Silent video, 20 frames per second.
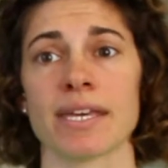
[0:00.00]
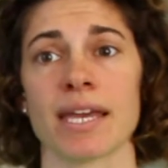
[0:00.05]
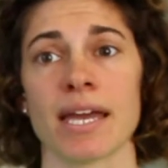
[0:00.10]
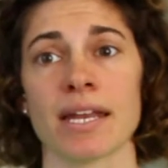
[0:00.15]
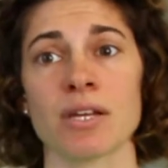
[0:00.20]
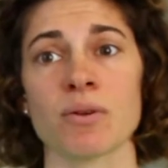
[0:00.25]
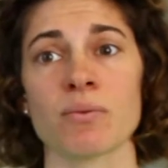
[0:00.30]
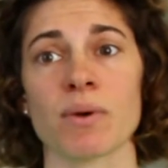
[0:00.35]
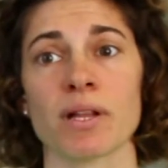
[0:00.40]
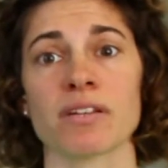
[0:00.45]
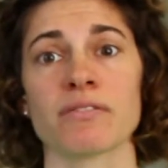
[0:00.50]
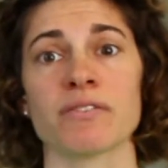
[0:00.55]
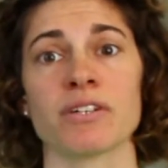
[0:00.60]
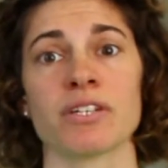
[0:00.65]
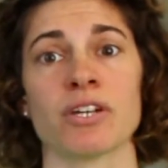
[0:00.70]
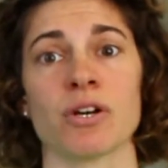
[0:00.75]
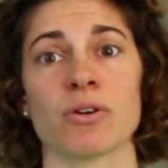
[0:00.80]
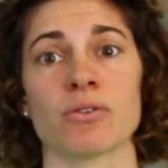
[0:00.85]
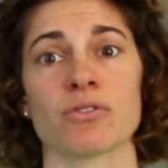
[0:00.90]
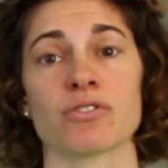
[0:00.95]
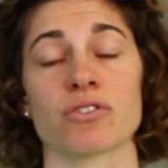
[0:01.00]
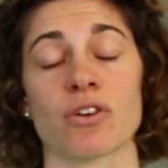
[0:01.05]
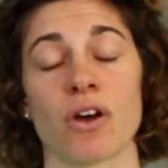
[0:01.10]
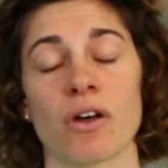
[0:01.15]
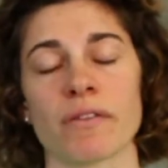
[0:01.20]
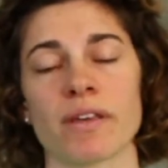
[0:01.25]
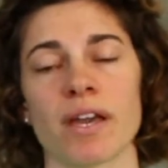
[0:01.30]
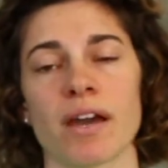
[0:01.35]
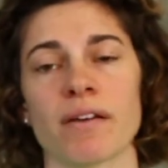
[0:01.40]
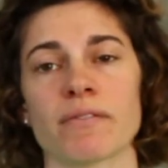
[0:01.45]
any relevant notes
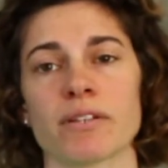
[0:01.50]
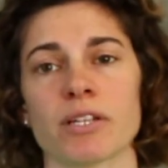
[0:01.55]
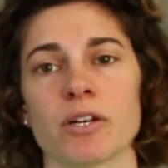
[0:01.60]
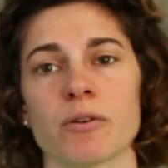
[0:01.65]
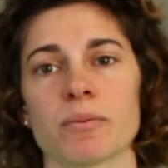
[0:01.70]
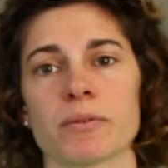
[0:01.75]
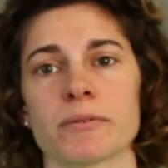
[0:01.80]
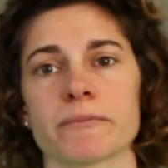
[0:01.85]
on the envelope.